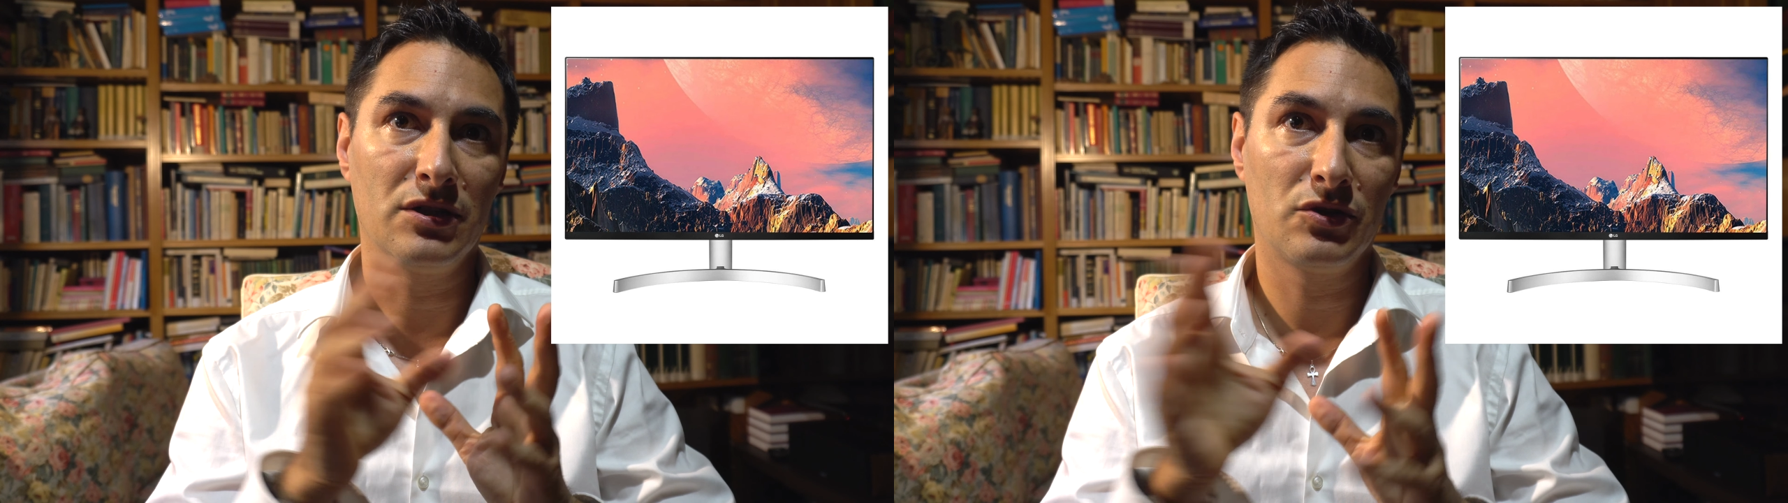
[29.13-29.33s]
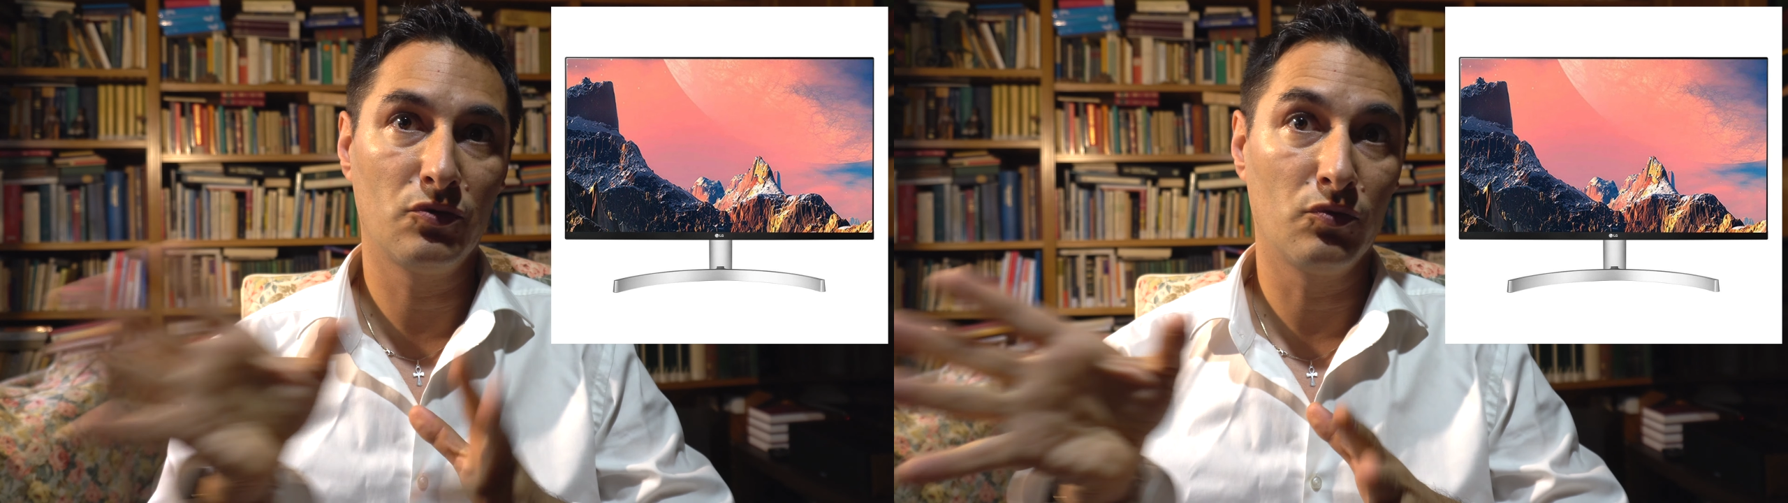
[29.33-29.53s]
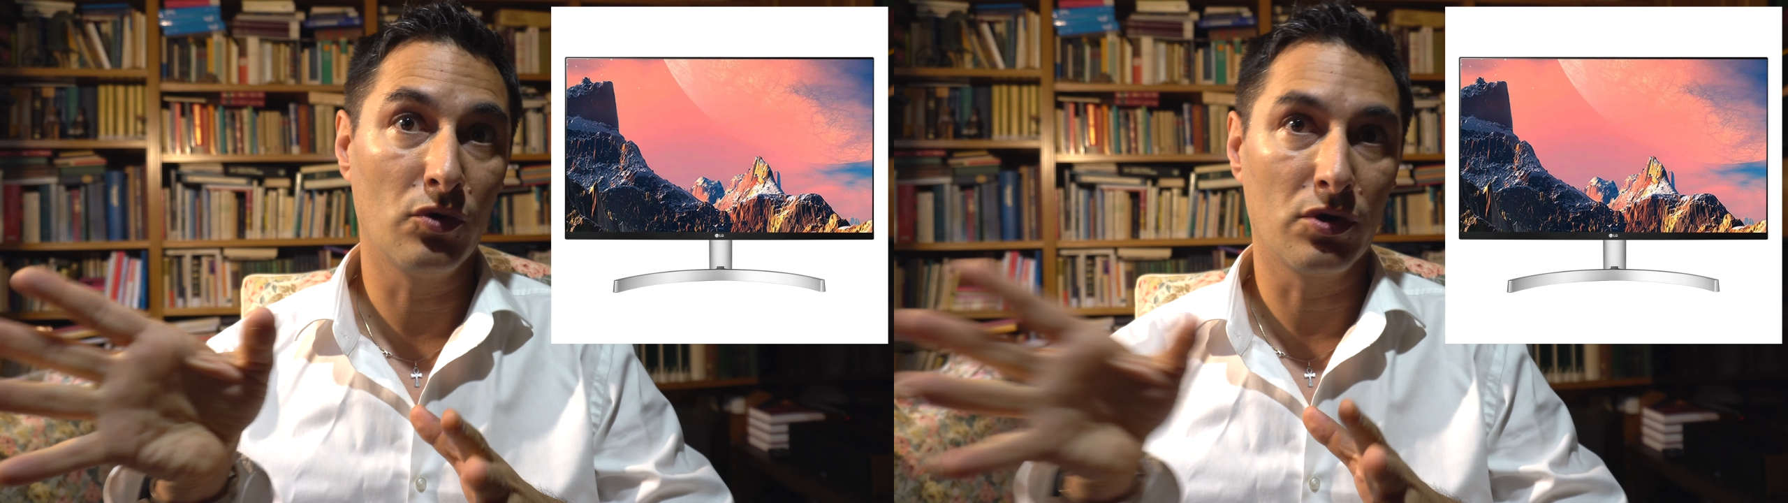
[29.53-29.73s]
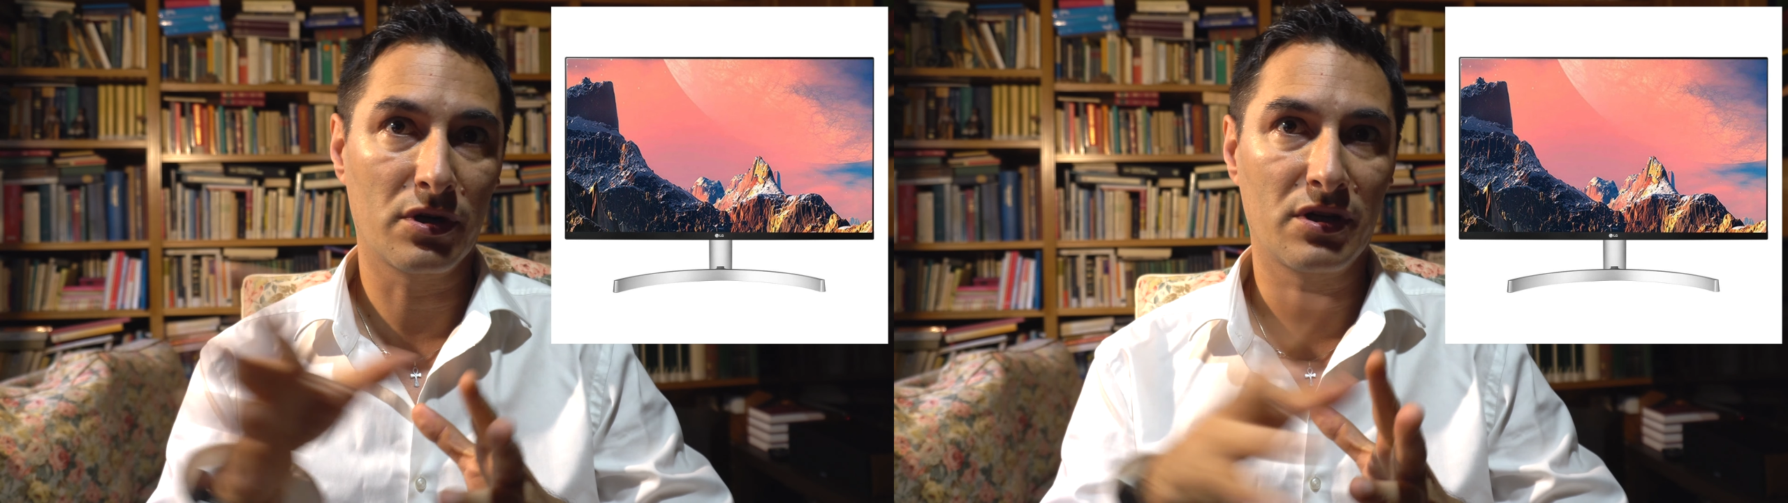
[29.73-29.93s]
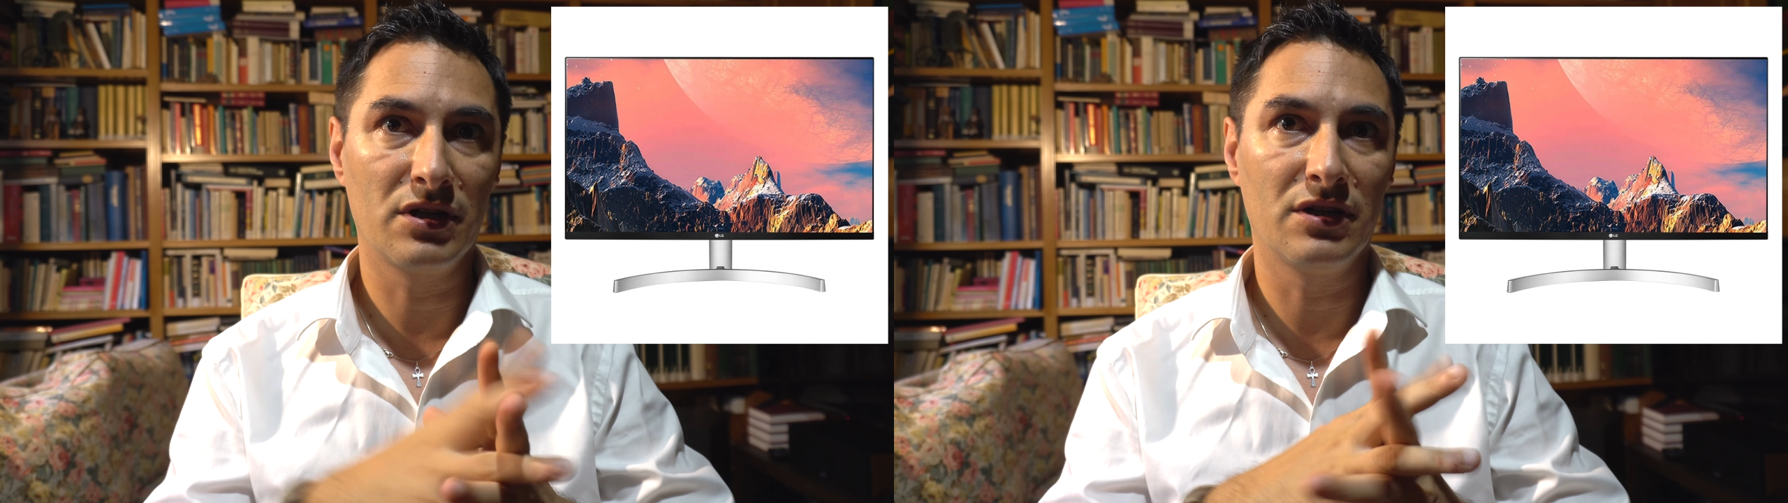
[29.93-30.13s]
to work